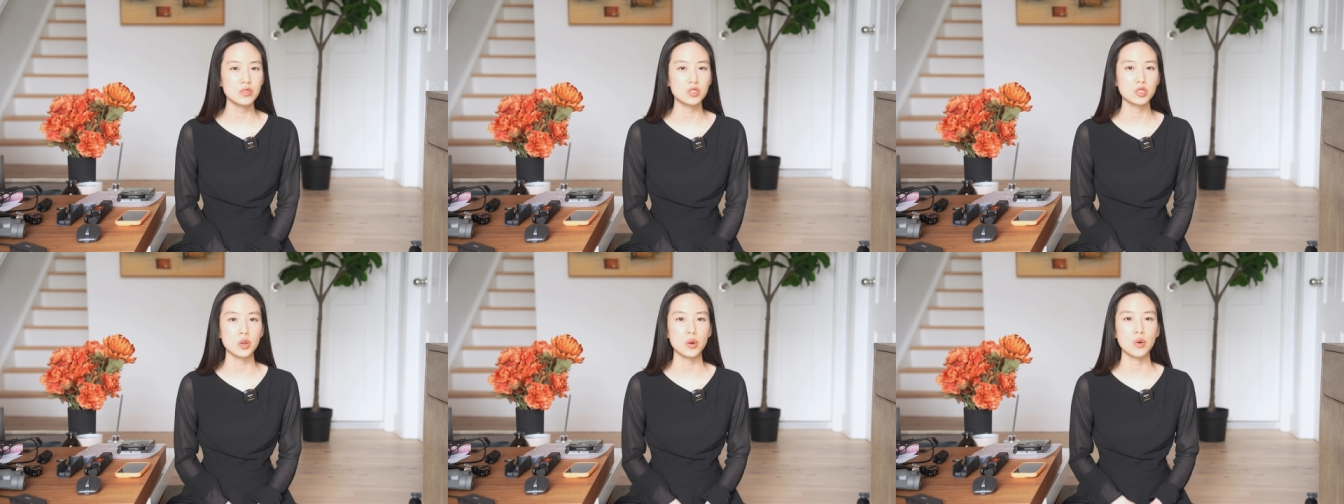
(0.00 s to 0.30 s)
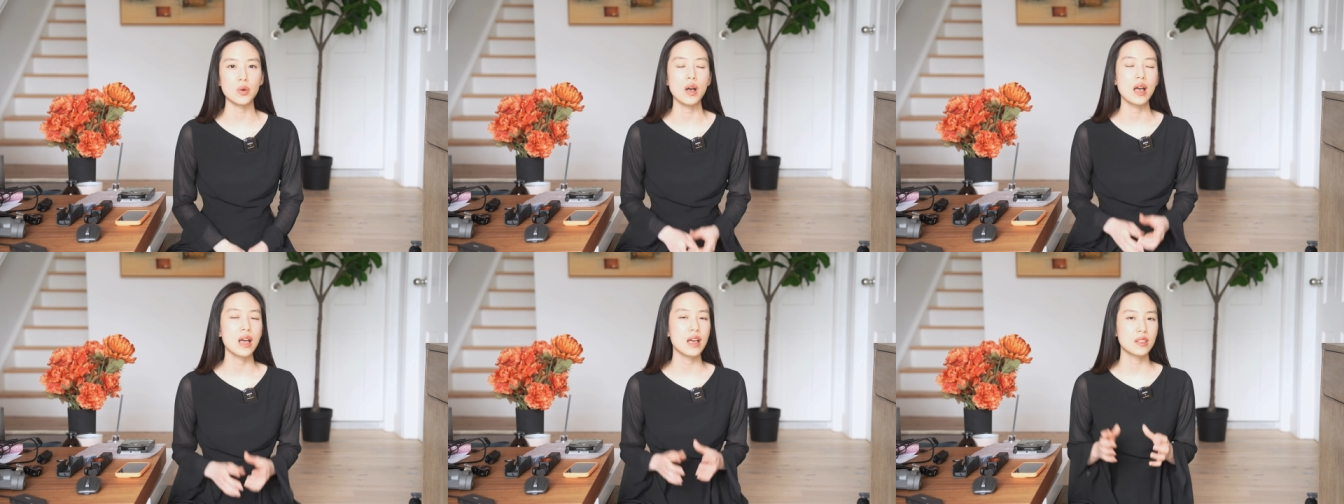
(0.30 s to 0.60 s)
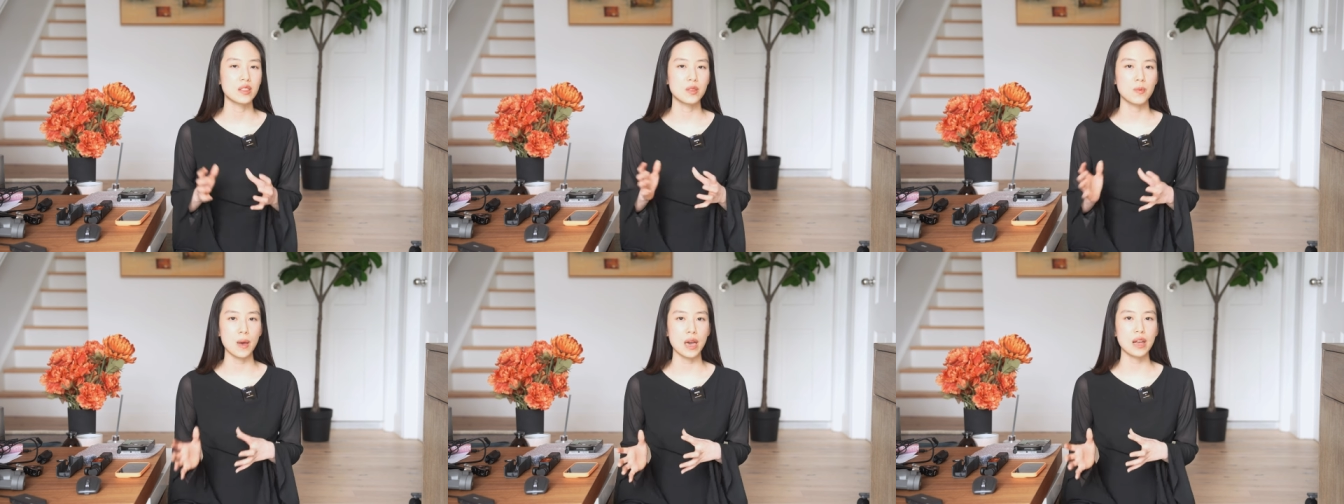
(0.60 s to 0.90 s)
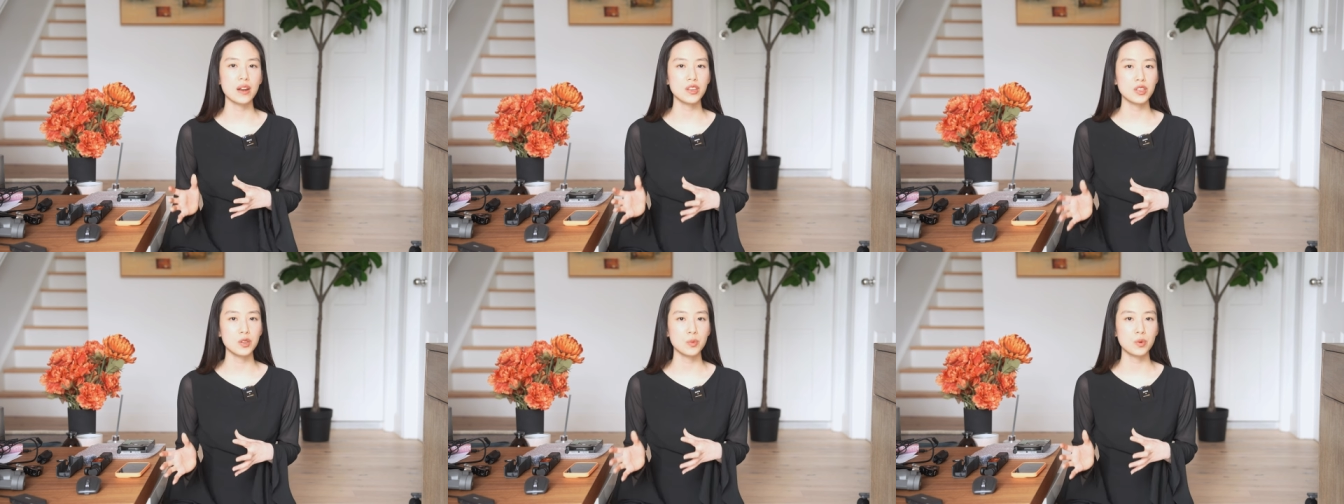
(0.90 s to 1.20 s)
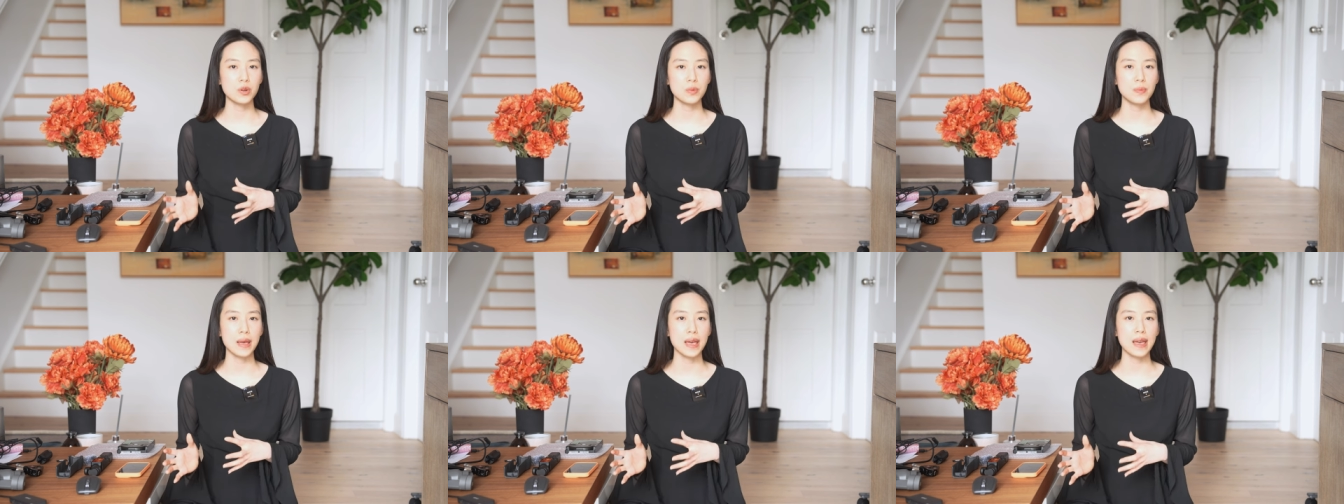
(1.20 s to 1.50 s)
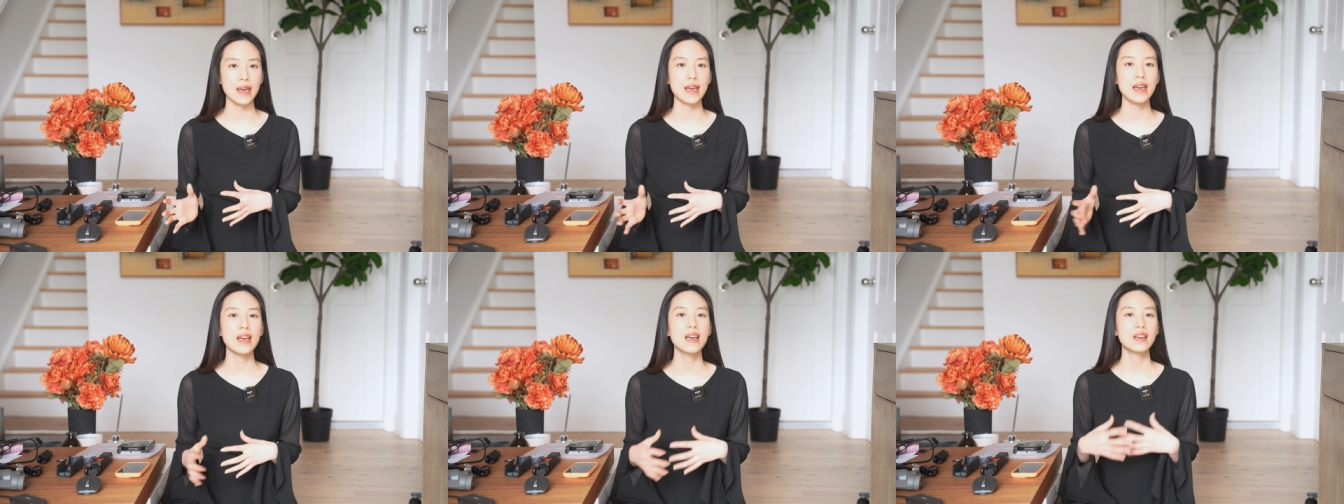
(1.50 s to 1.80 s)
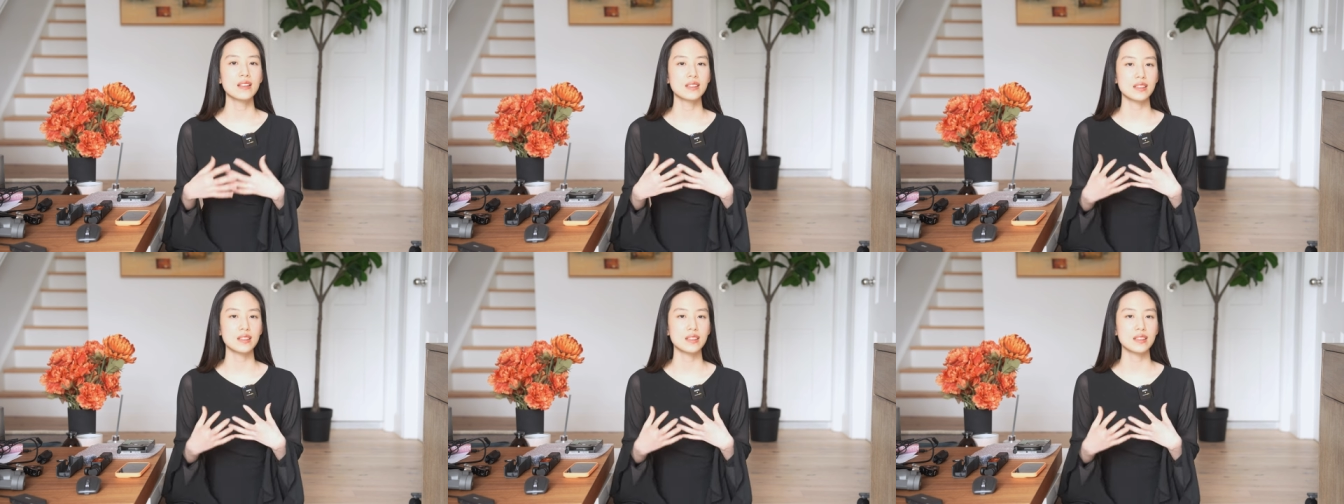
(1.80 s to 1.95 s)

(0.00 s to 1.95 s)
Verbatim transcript: So the better you prepare,